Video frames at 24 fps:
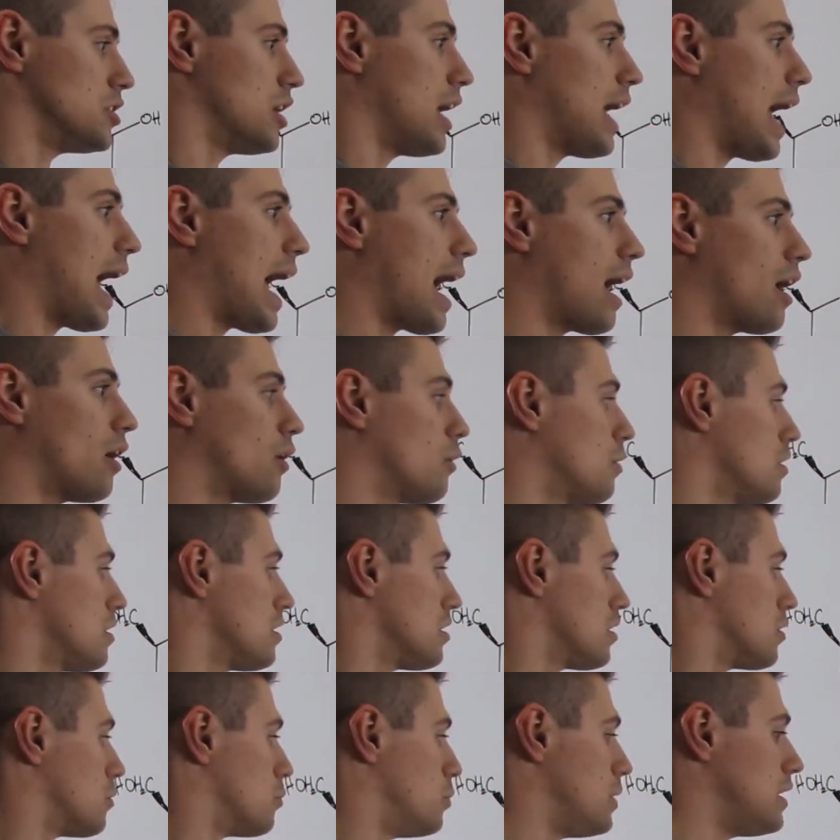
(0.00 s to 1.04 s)
how
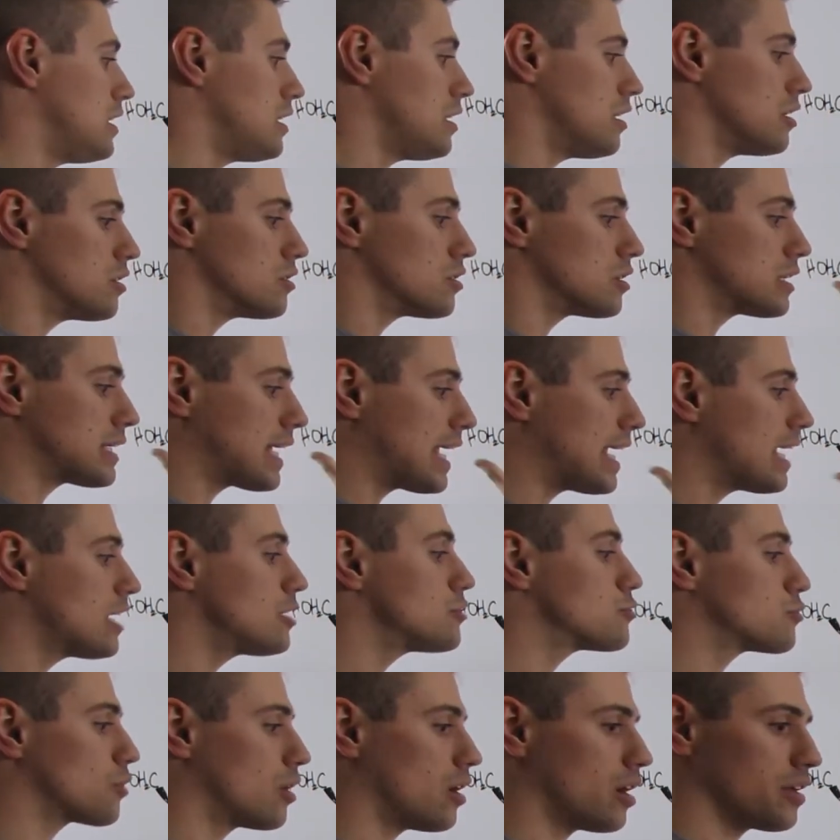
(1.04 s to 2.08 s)
we can
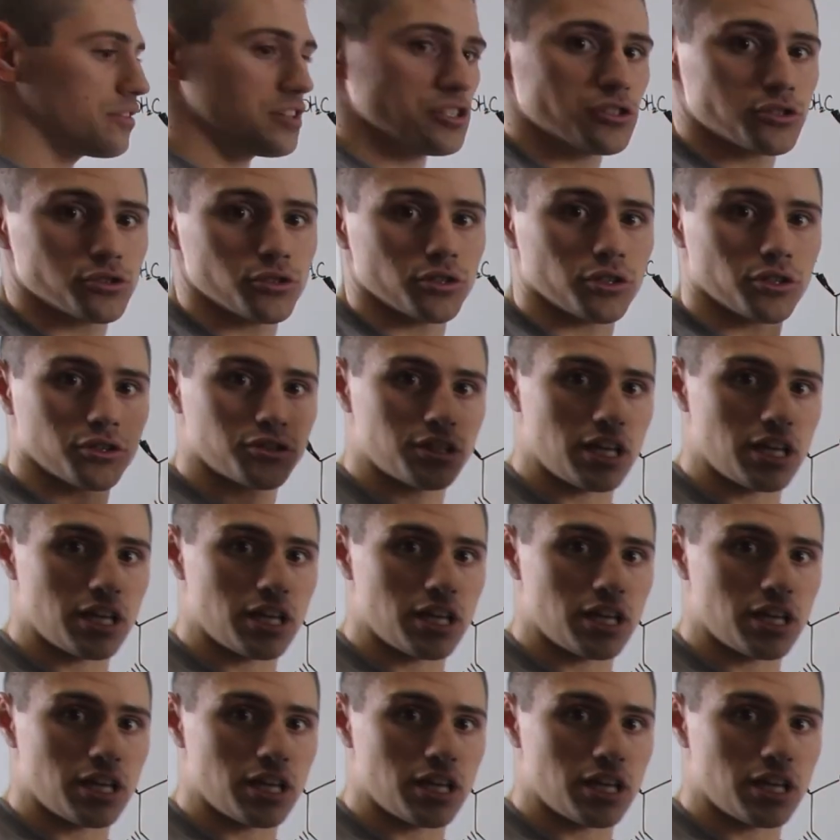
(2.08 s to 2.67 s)
draw these sugars